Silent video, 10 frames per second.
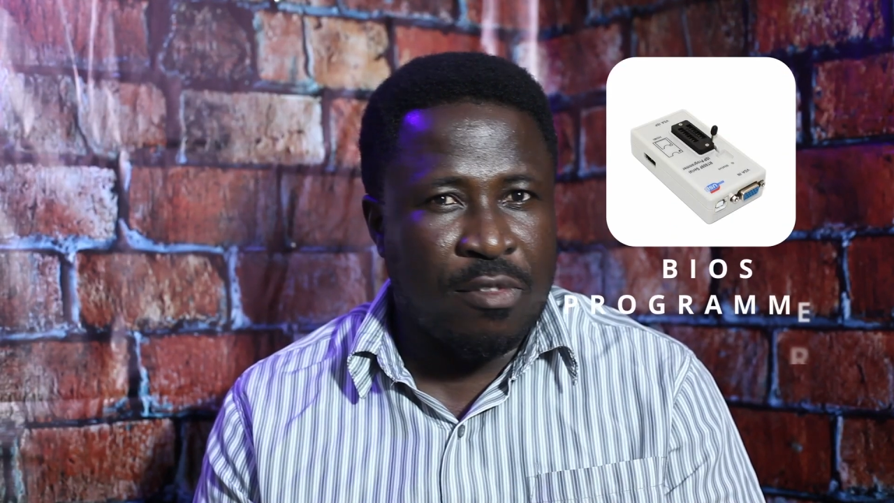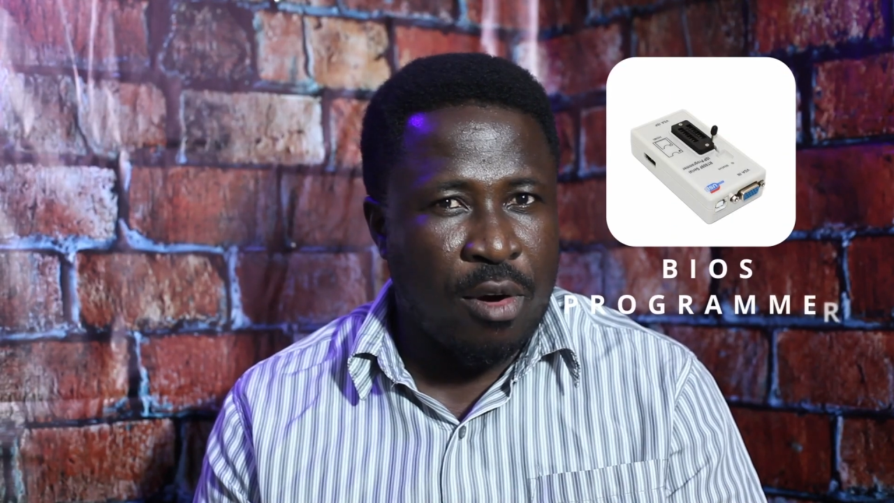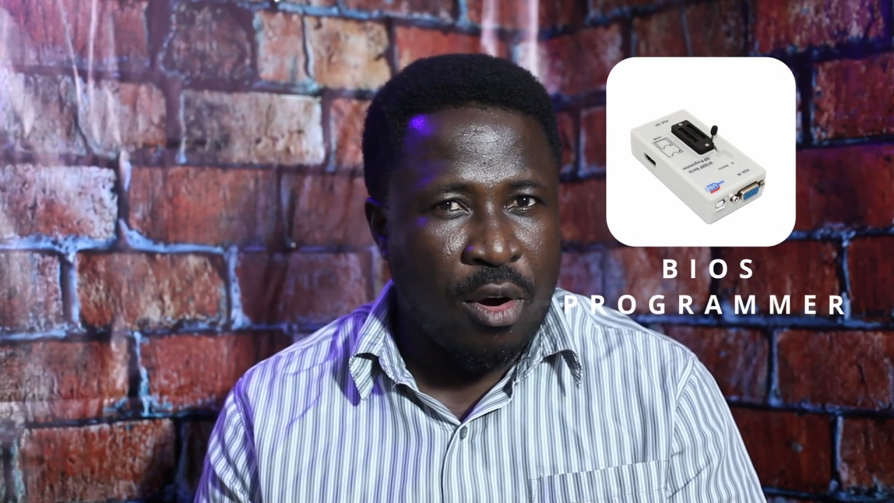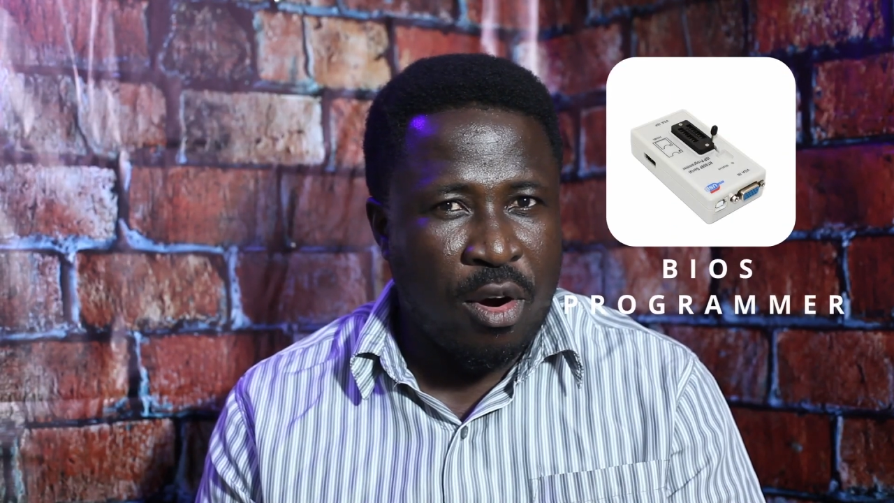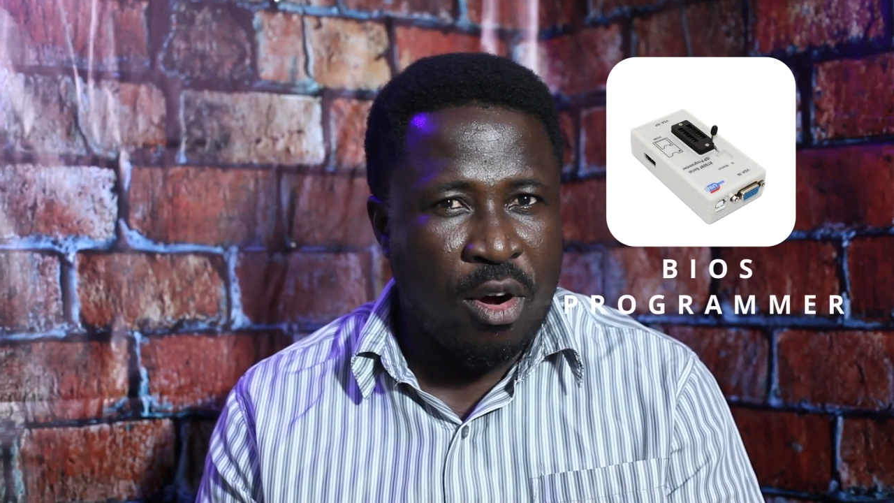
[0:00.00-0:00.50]

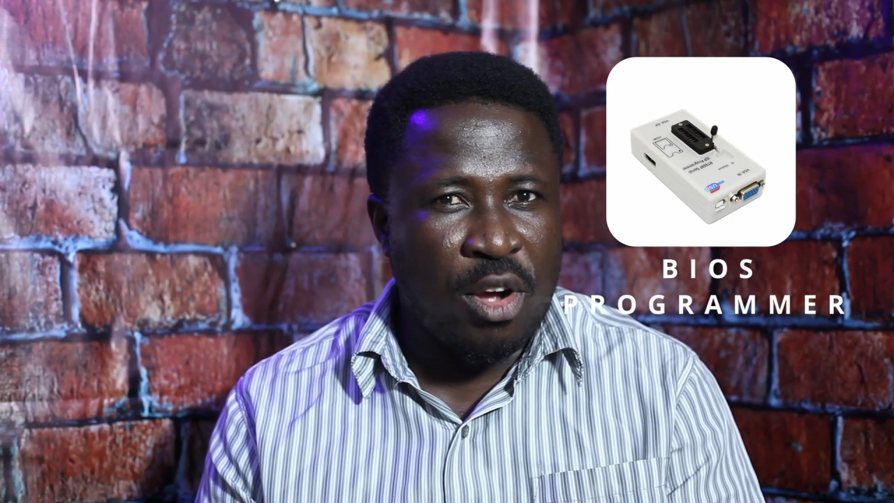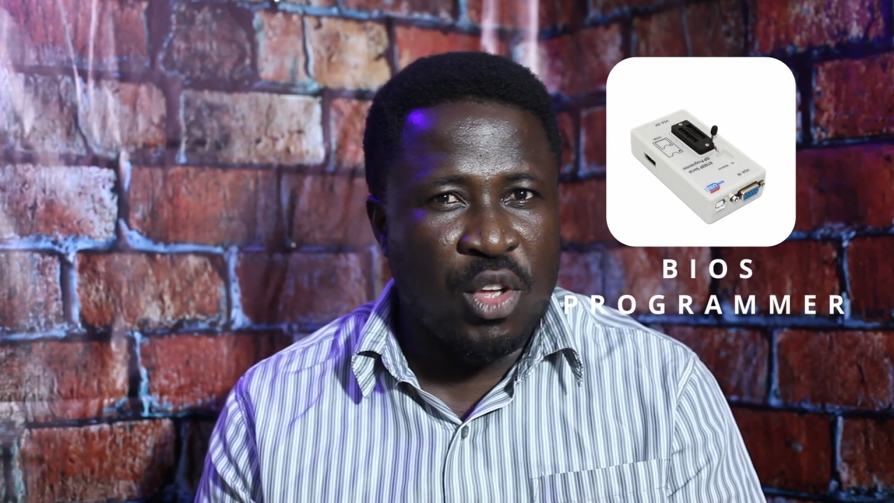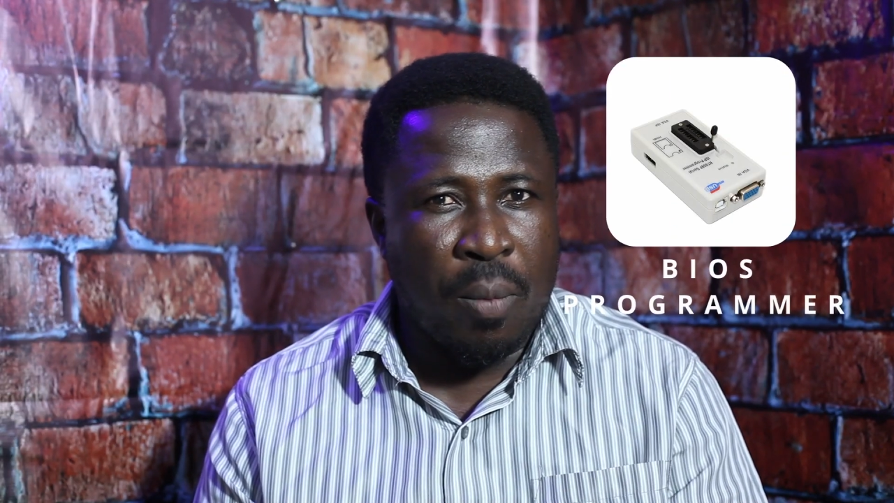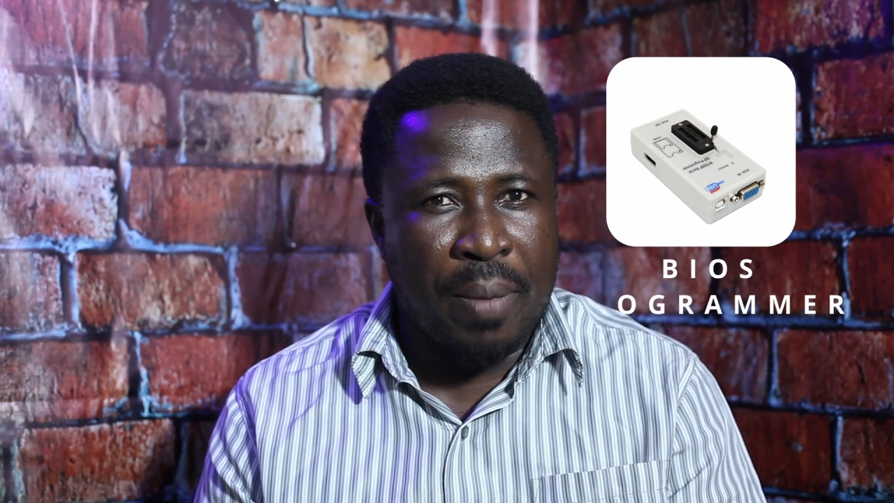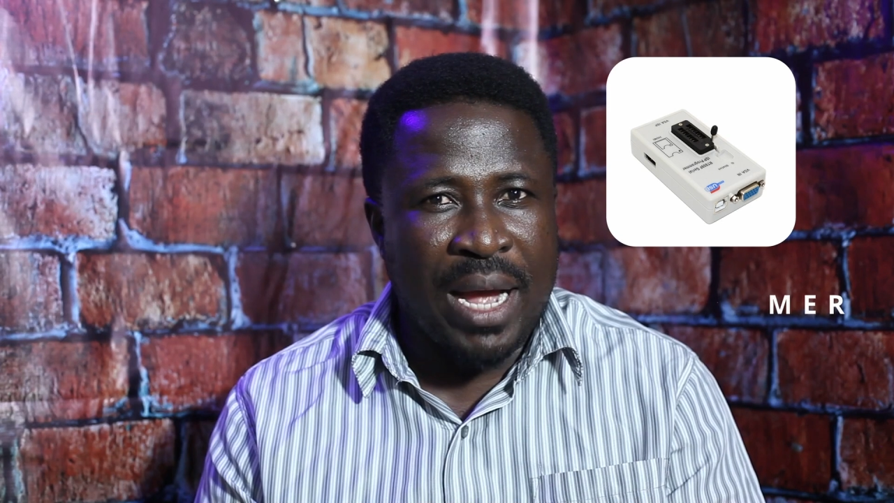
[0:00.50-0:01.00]
for
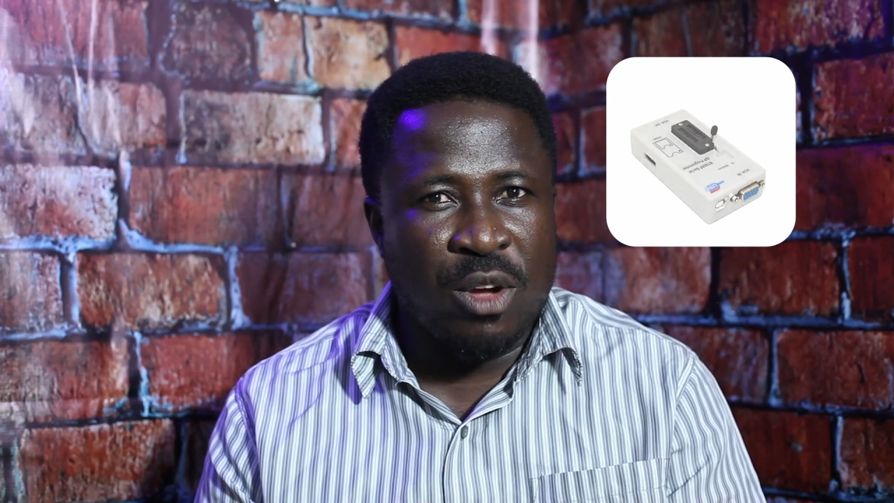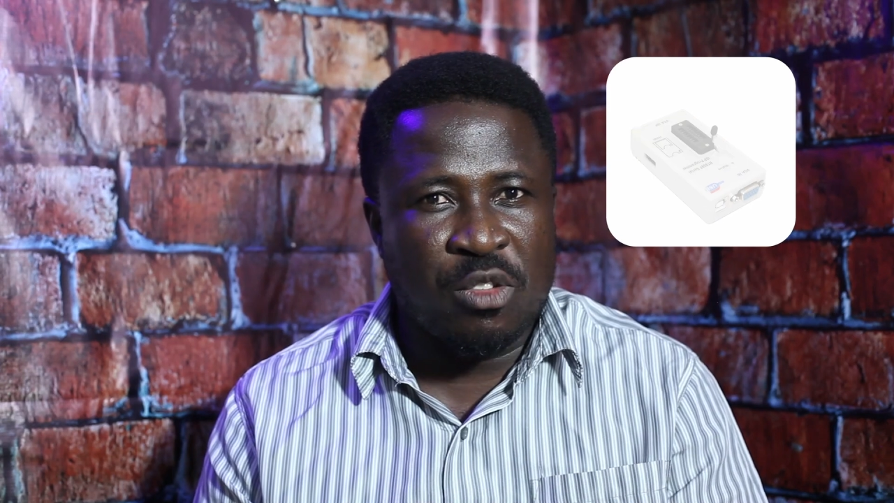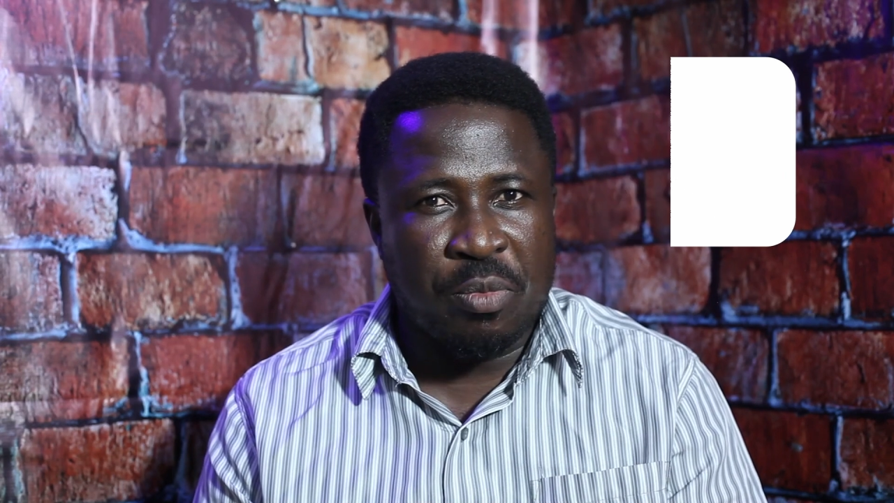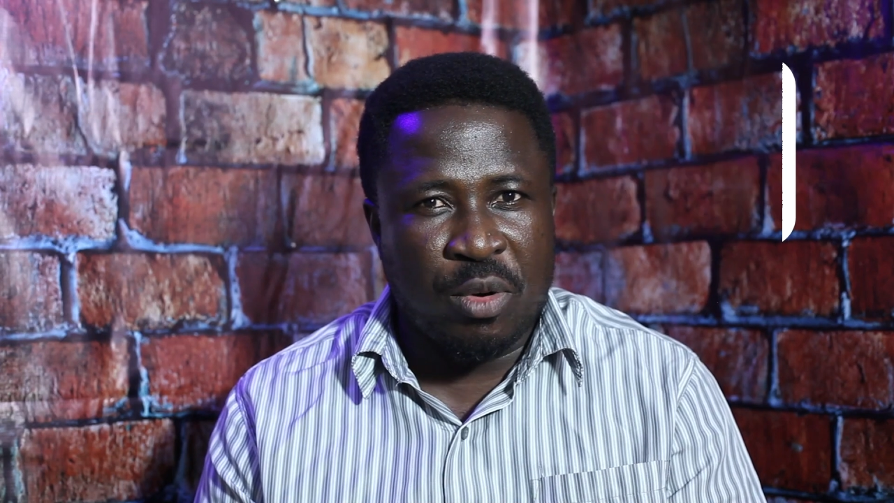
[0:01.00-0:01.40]
all your BIOS